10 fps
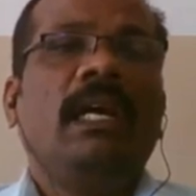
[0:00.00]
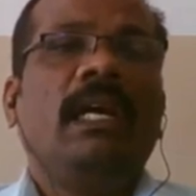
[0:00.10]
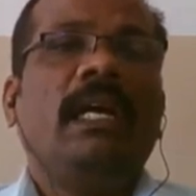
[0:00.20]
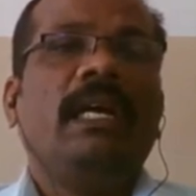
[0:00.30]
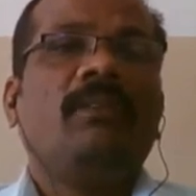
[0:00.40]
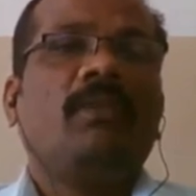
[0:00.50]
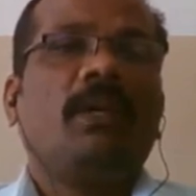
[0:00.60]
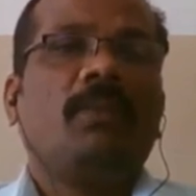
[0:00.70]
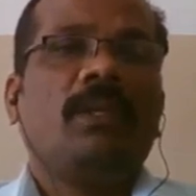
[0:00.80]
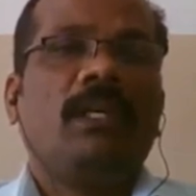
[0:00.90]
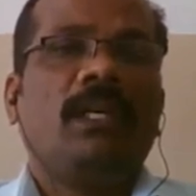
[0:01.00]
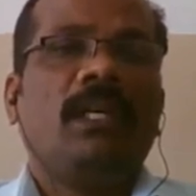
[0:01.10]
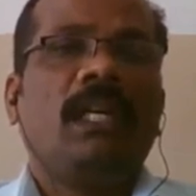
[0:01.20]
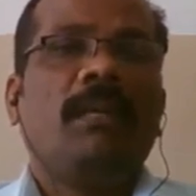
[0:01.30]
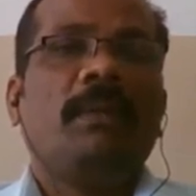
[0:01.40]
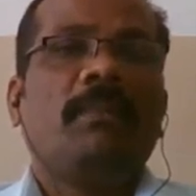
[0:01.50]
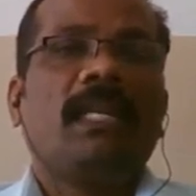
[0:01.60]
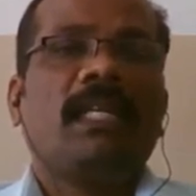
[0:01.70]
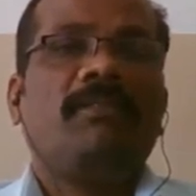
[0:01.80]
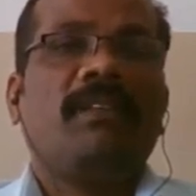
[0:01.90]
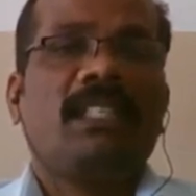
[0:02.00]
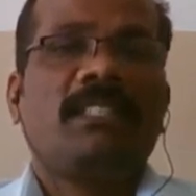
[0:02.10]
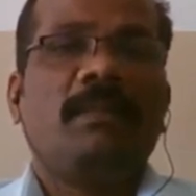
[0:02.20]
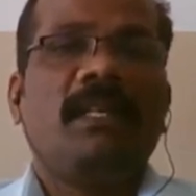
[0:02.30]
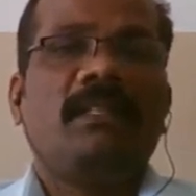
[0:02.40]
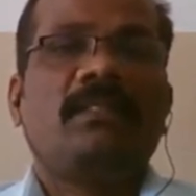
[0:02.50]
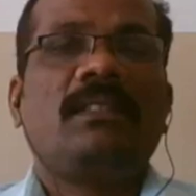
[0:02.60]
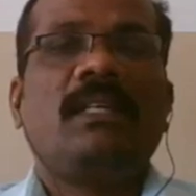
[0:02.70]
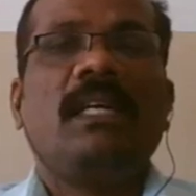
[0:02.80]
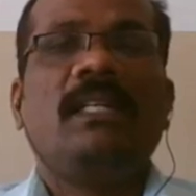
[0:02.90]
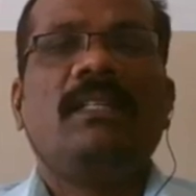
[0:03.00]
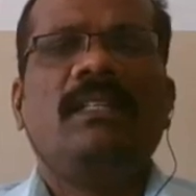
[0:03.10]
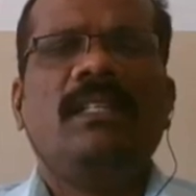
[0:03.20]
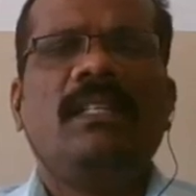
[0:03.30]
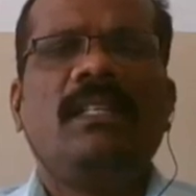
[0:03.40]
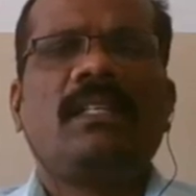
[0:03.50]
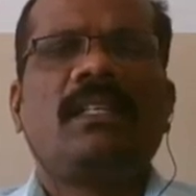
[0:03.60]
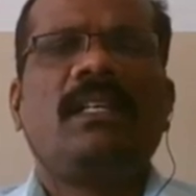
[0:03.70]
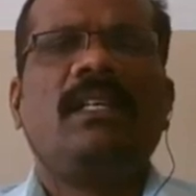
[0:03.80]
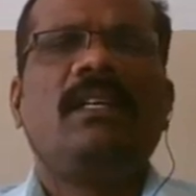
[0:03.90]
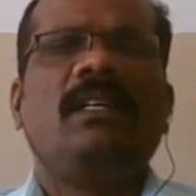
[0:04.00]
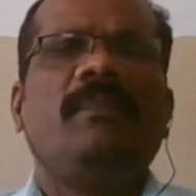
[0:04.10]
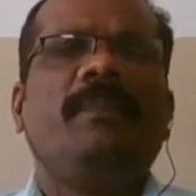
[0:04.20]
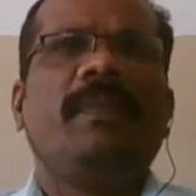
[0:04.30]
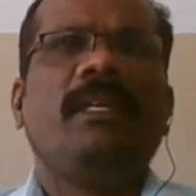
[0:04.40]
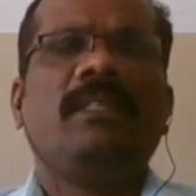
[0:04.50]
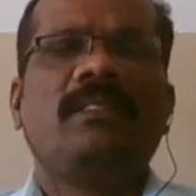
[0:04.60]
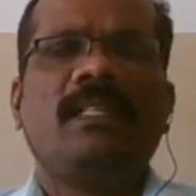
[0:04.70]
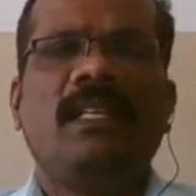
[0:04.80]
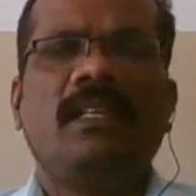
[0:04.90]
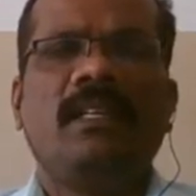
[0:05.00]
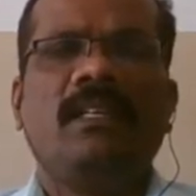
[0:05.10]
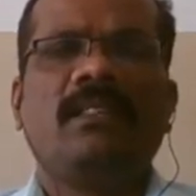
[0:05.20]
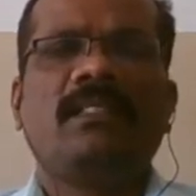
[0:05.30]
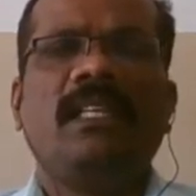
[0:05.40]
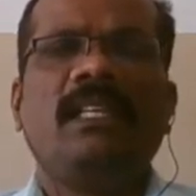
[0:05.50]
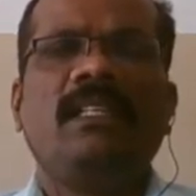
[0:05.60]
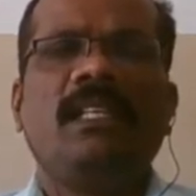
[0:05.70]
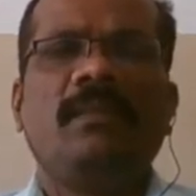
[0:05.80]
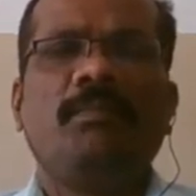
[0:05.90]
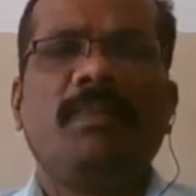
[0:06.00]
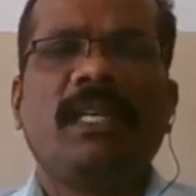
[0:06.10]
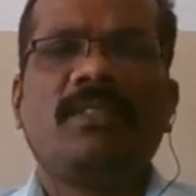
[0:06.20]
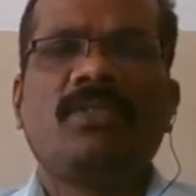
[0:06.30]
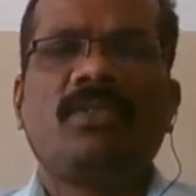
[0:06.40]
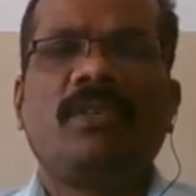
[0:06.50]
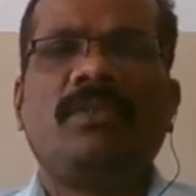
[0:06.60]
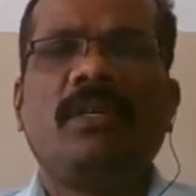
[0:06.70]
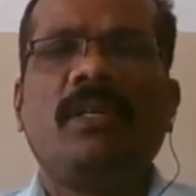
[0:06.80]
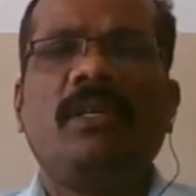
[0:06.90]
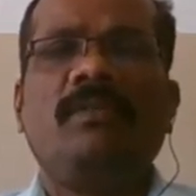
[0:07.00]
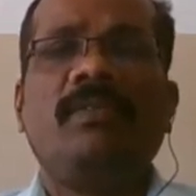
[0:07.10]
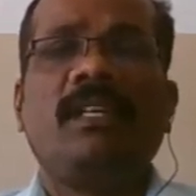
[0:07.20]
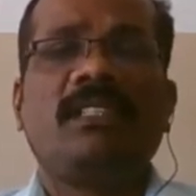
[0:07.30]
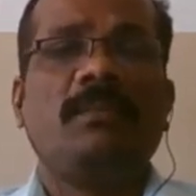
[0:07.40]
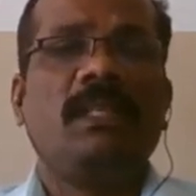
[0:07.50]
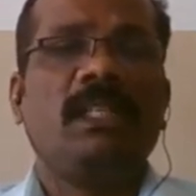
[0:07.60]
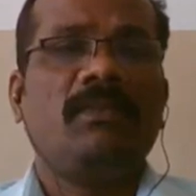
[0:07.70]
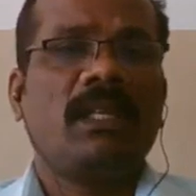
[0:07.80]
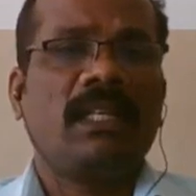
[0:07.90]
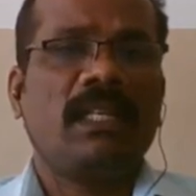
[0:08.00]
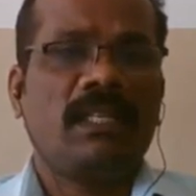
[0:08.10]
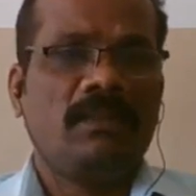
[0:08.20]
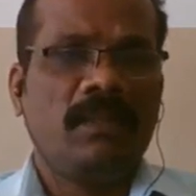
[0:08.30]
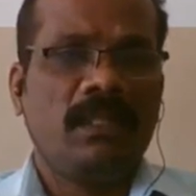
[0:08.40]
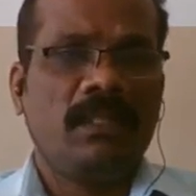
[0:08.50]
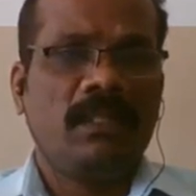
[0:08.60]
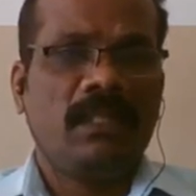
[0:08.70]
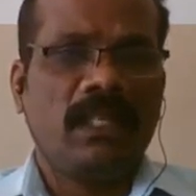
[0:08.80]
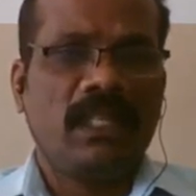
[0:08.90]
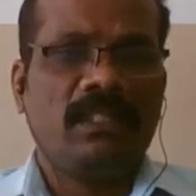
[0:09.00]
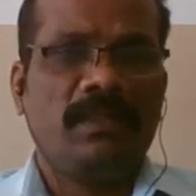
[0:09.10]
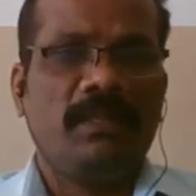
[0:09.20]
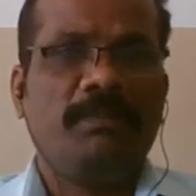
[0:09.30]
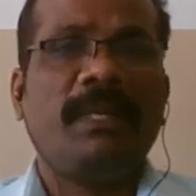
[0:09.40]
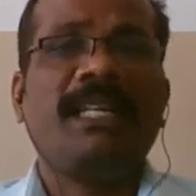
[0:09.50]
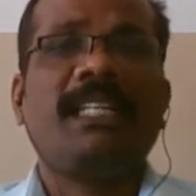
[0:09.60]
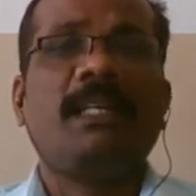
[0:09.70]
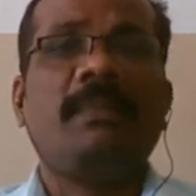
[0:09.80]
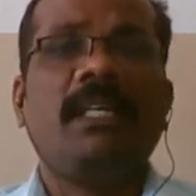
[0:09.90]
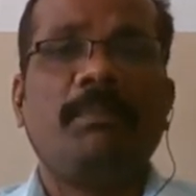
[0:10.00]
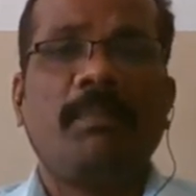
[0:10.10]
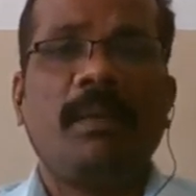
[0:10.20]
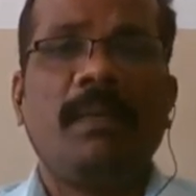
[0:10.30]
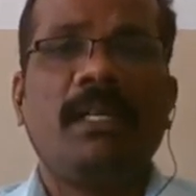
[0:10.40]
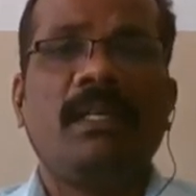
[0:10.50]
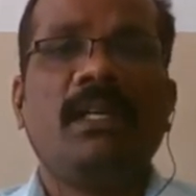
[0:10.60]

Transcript: And what about labor market flexibilities? And here it's studying the implications of flexibility, work arrangement, part-time employment,